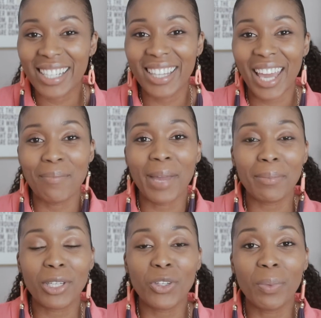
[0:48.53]
that
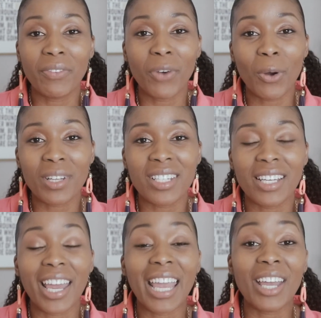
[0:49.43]
maybe you've been
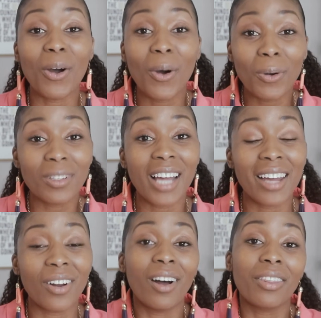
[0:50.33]
focusing a whole
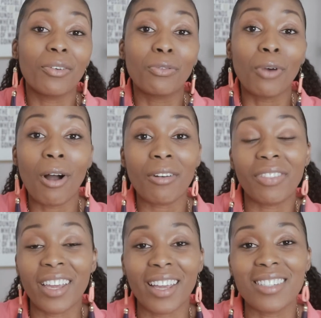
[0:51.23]
lot on the wrong
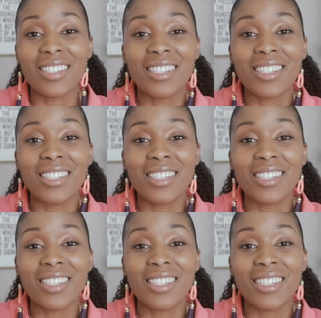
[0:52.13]
things.